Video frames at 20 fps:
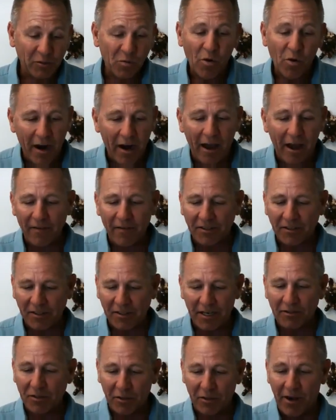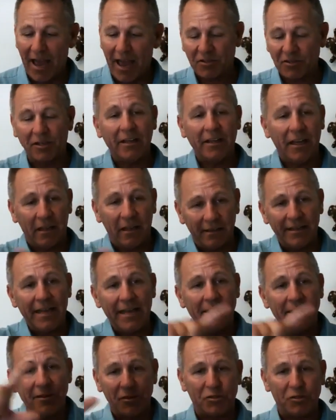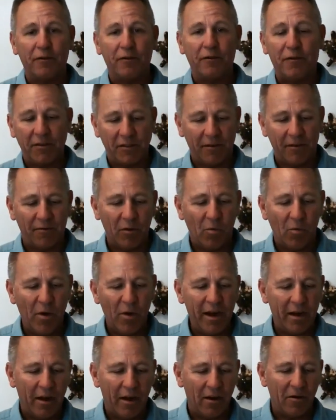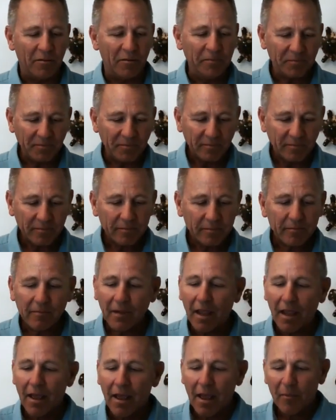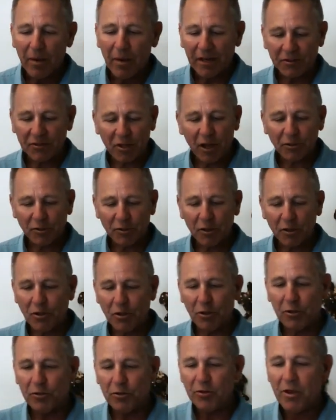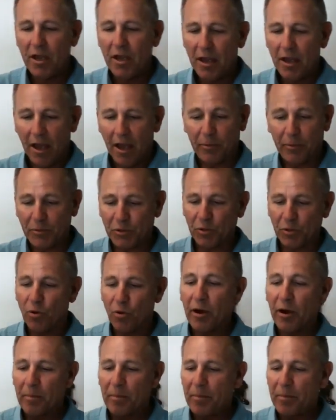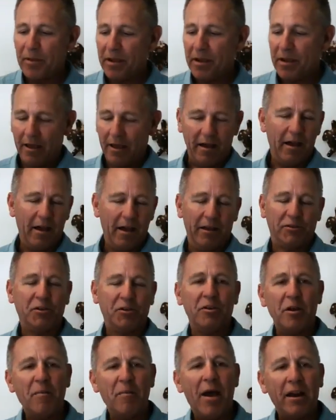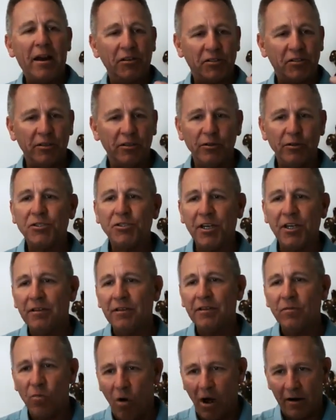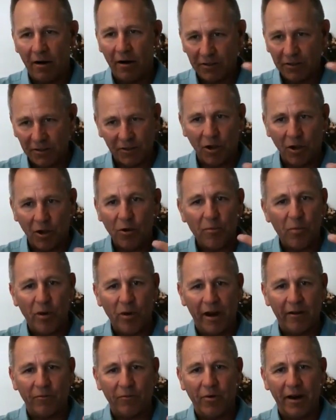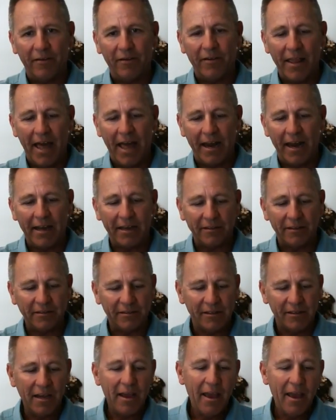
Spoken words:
One, obviously, to actually clean the surface of the window, but it's also to absorb a certain amount of solution, water, soap, whatever that is,